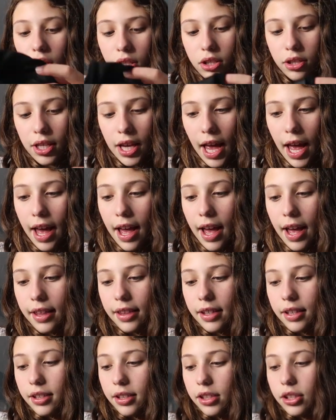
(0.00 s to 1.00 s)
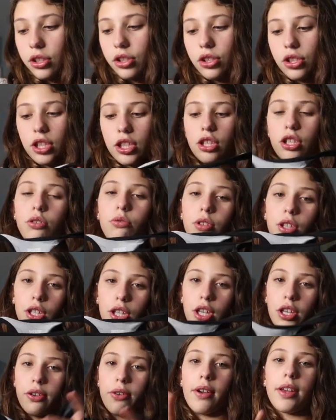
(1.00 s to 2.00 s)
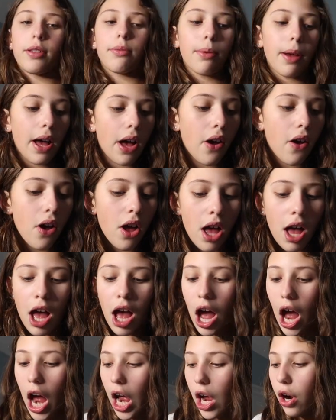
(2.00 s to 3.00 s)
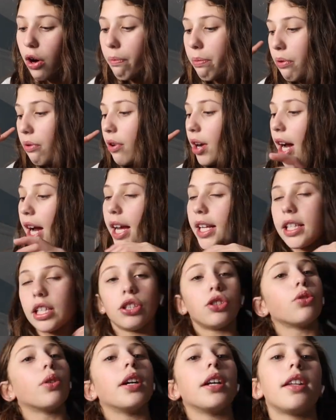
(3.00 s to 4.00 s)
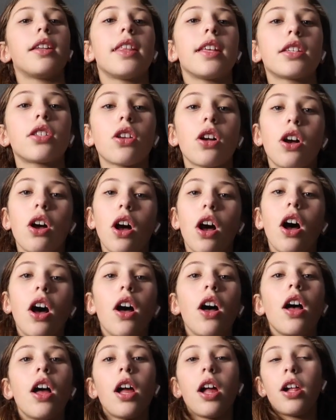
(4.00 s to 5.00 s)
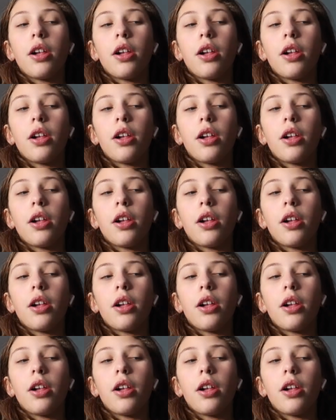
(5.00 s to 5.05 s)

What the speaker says: So yeah, I think this is really cute as well. I hope you guys enjoyed this haul.